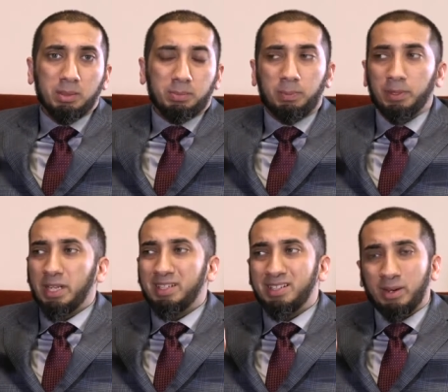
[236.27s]
people
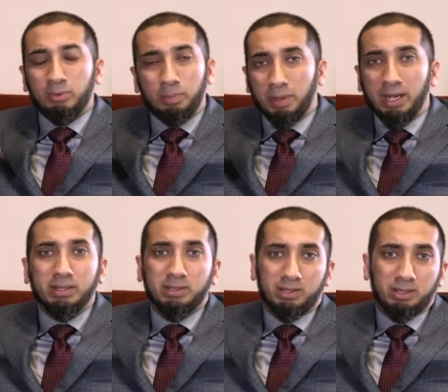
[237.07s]
that did not
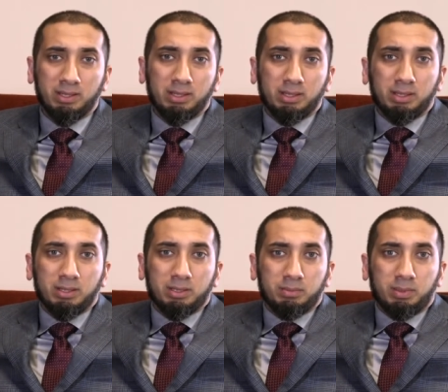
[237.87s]
repent,
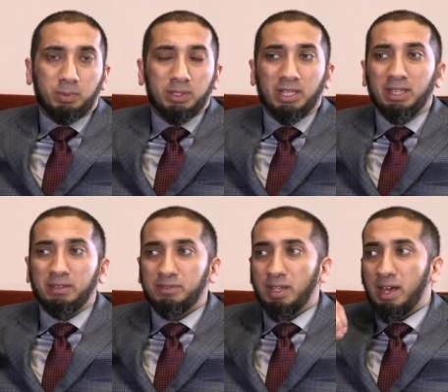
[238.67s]
people that
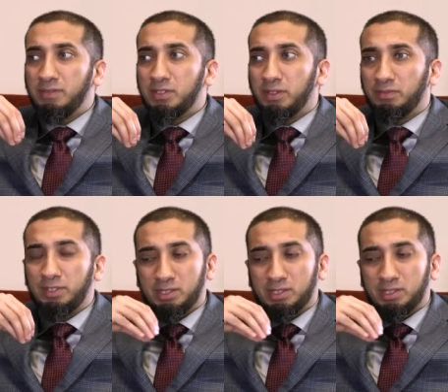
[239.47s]
lived lives of